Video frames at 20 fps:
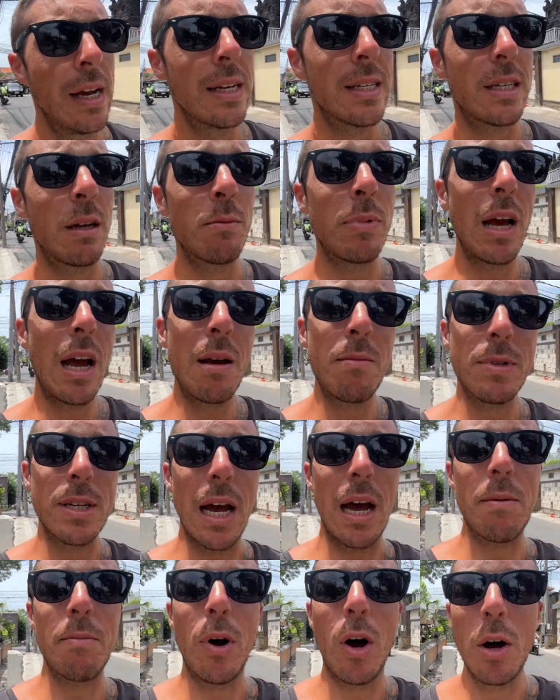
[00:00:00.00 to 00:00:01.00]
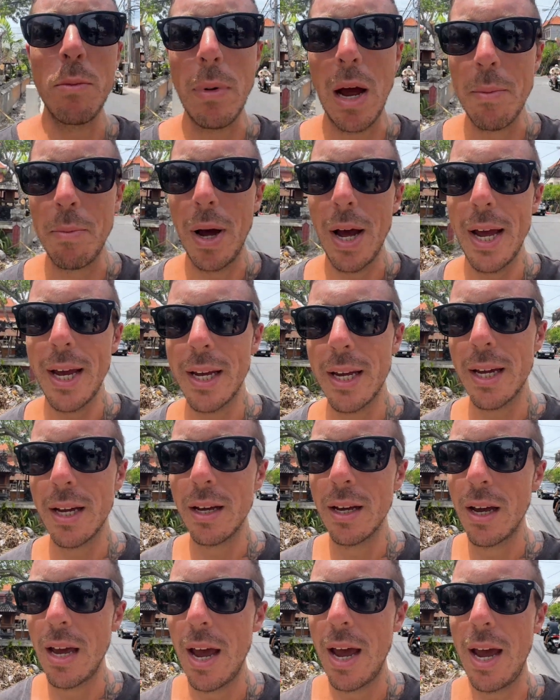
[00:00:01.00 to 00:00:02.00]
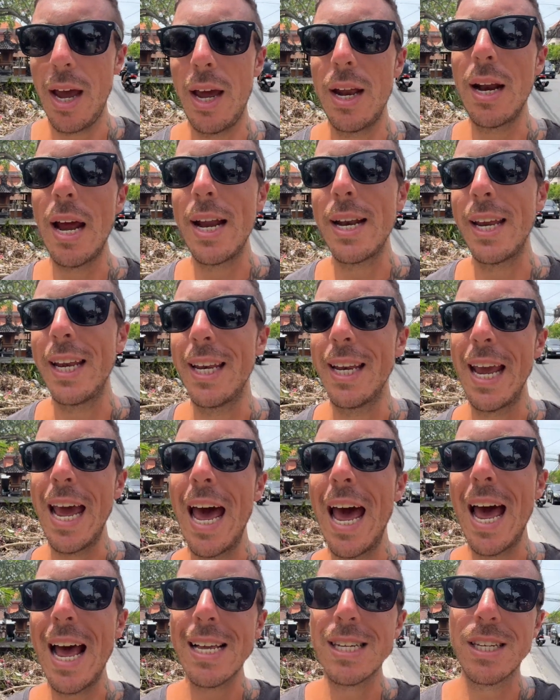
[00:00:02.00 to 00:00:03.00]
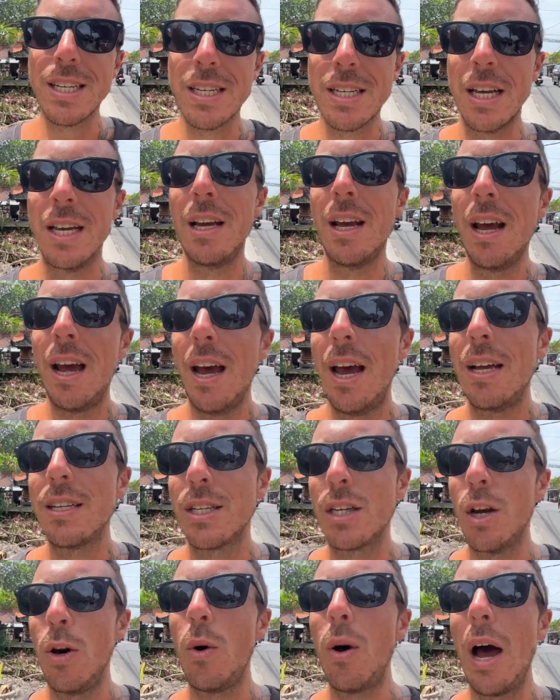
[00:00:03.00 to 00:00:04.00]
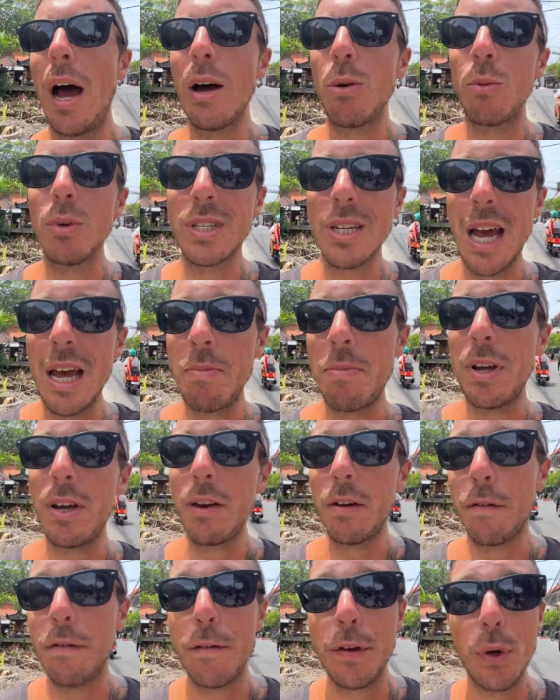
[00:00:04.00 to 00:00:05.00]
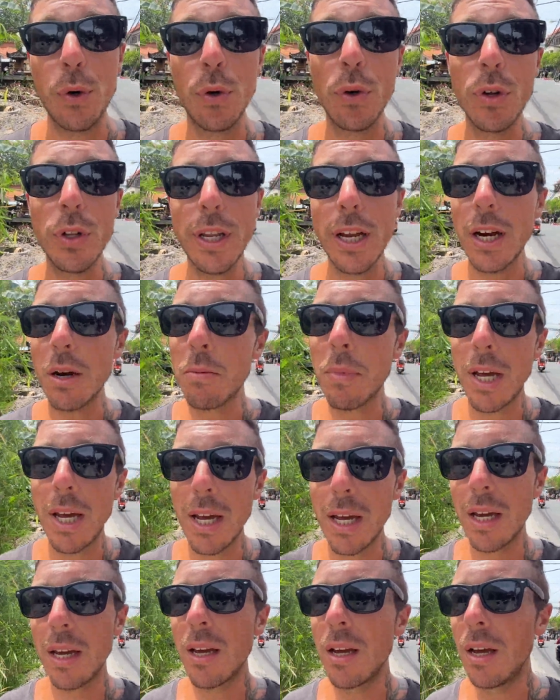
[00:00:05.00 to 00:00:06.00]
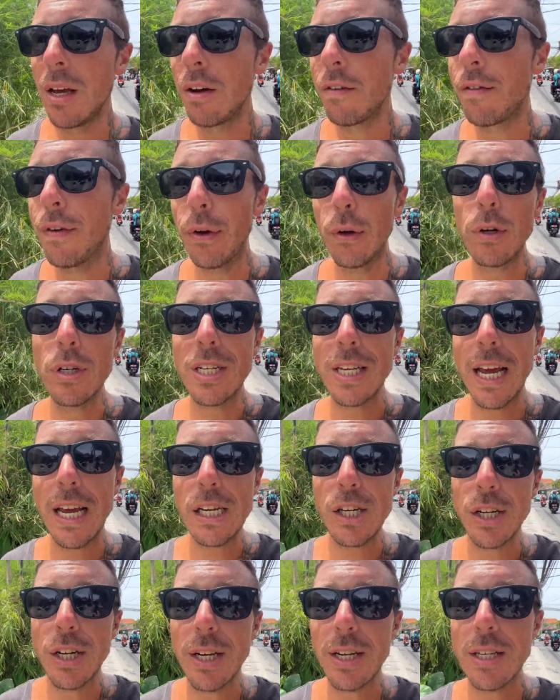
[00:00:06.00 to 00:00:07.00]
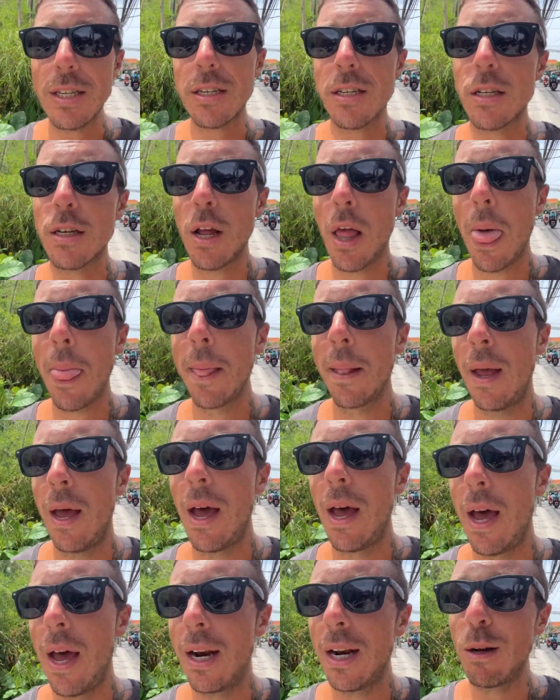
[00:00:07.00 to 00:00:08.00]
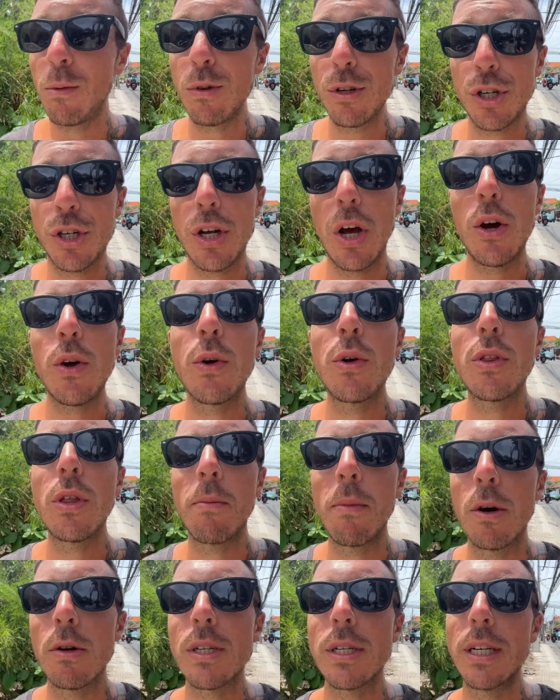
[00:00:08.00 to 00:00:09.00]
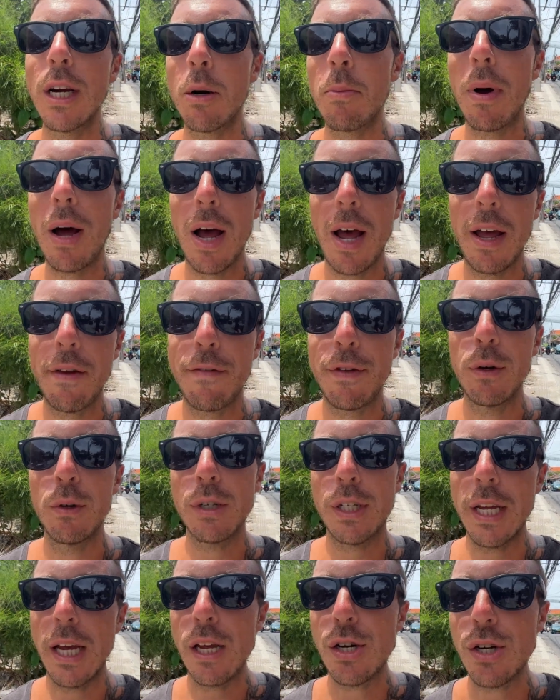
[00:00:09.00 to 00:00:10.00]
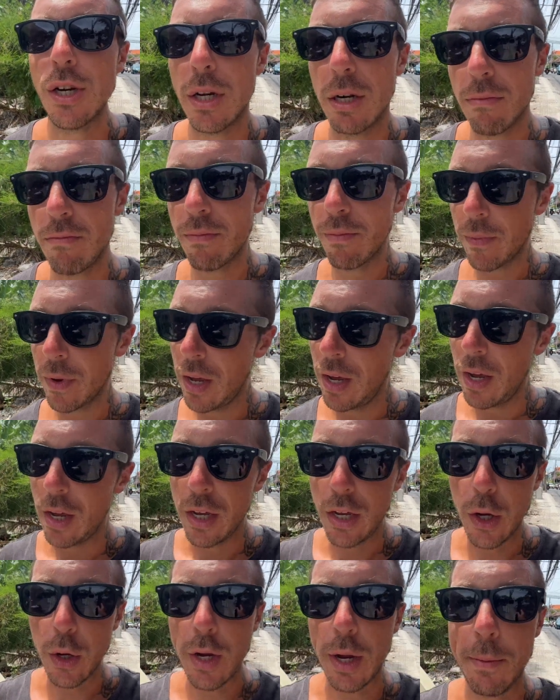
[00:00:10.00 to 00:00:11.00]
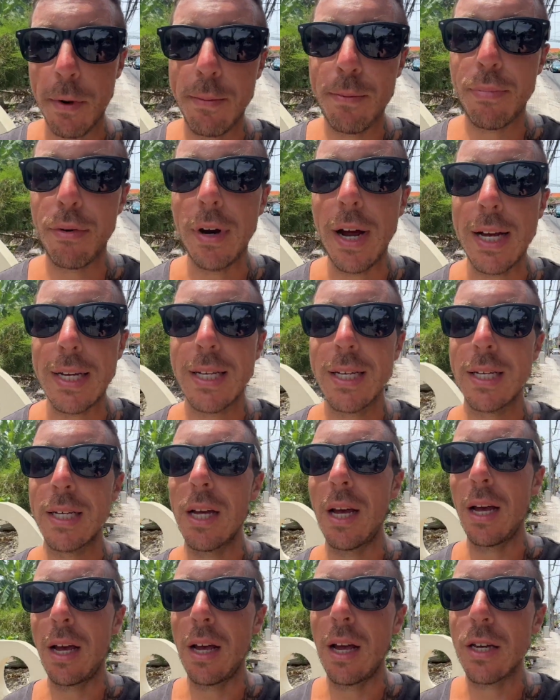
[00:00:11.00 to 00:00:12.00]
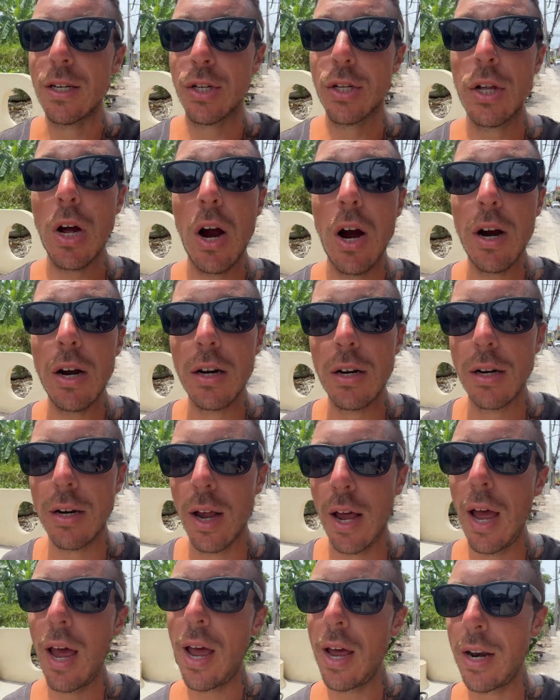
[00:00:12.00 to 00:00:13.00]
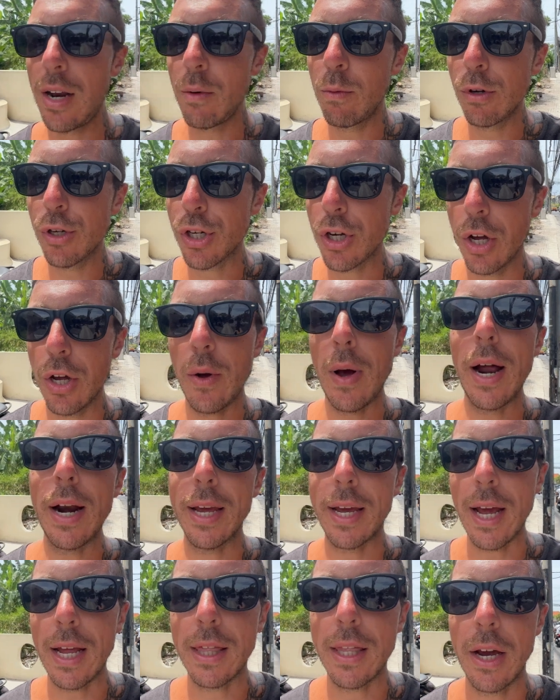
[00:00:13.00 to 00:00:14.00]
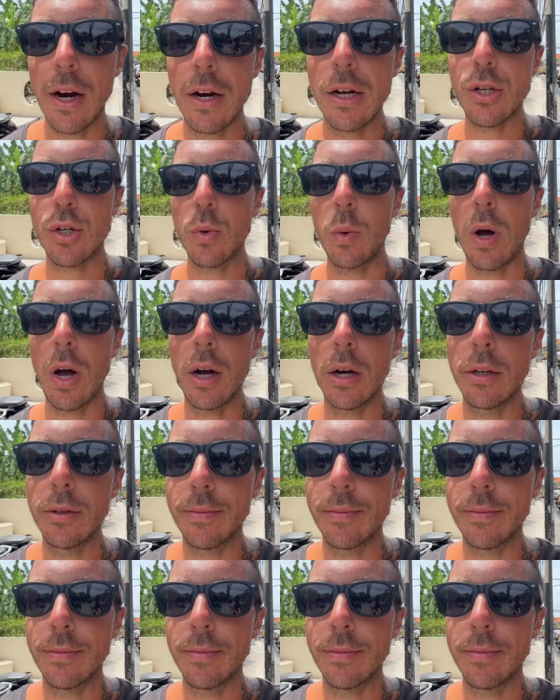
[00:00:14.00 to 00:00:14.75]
Sometimes I'm on my bike and I need gas, and so I will type in fuel near me, fuel stations, and it will show you the most nearby fuel station. You can press start and it will show you how to get there as well.